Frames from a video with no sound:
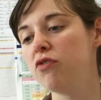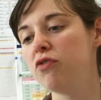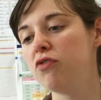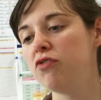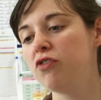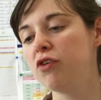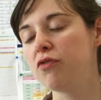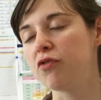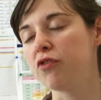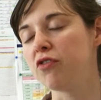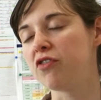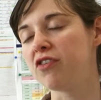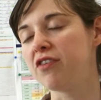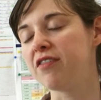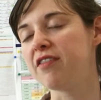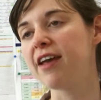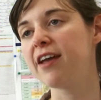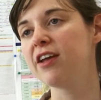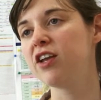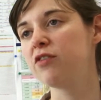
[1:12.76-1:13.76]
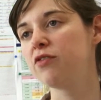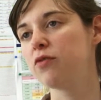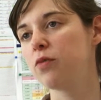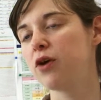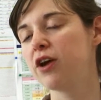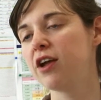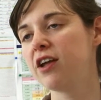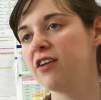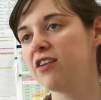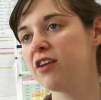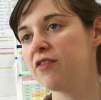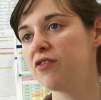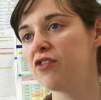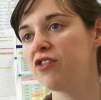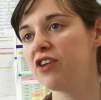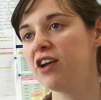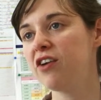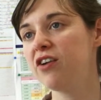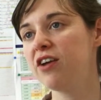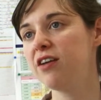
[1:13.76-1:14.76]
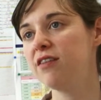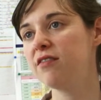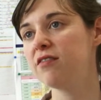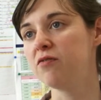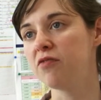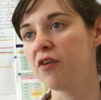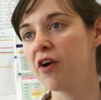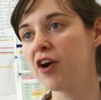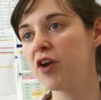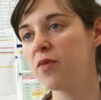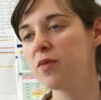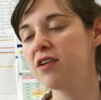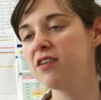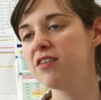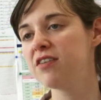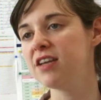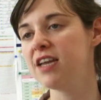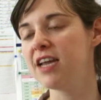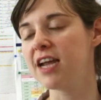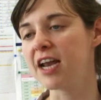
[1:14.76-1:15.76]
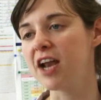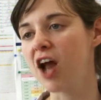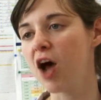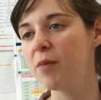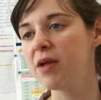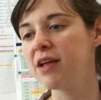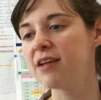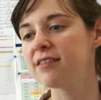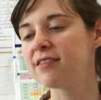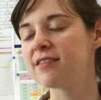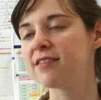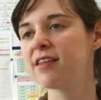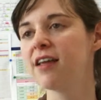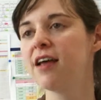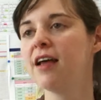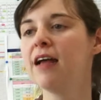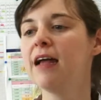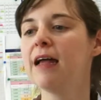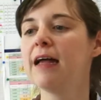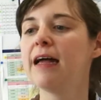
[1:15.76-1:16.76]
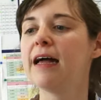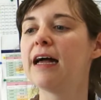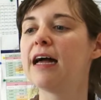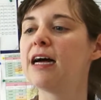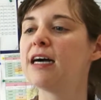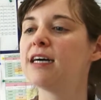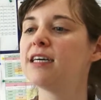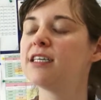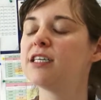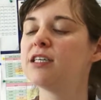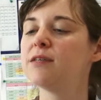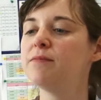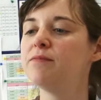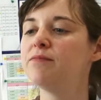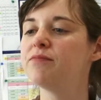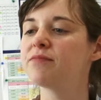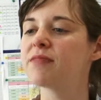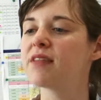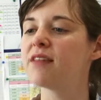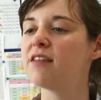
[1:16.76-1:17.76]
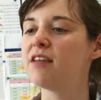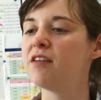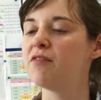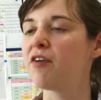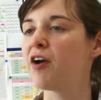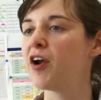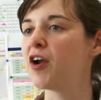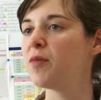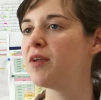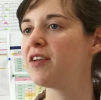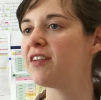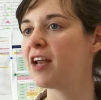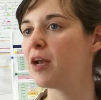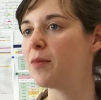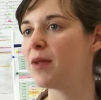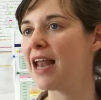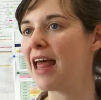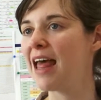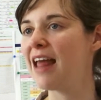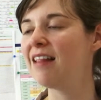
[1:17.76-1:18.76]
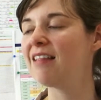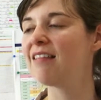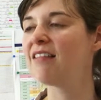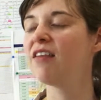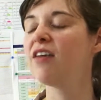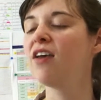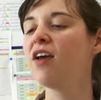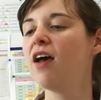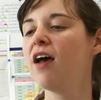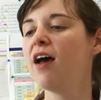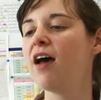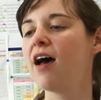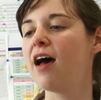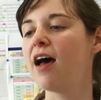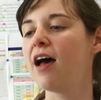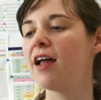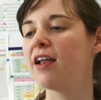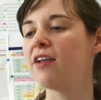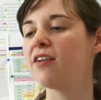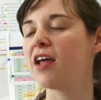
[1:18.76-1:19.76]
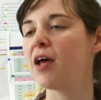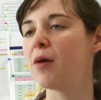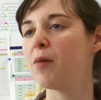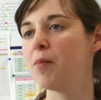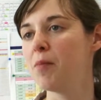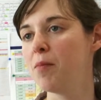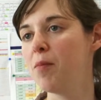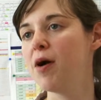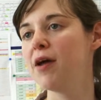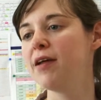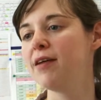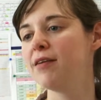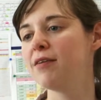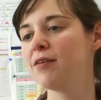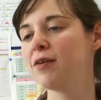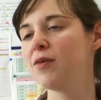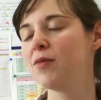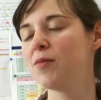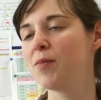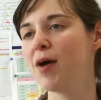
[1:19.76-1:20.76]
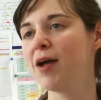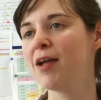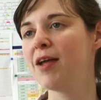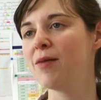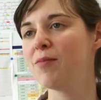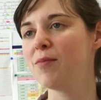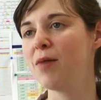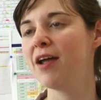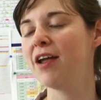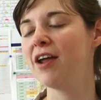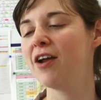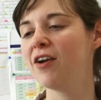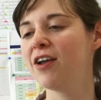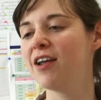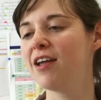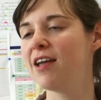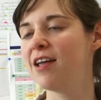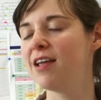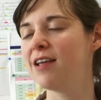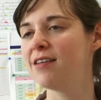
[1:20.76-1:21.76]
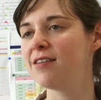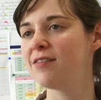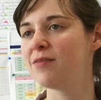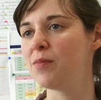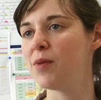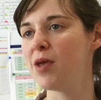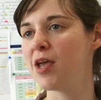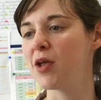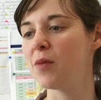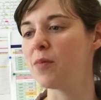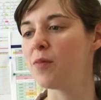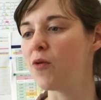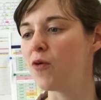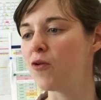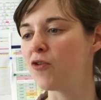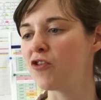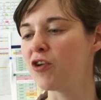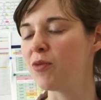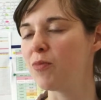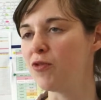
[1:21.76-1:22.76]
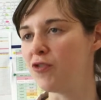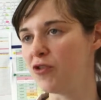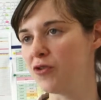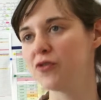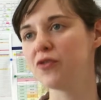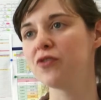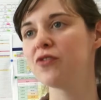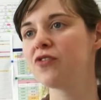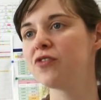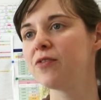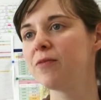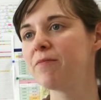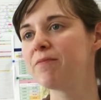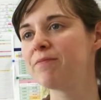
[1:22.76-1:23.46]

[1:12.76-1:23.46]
different executives working in different areas: environment, economics, the environment, animal health, and my area is pig and poultry producers.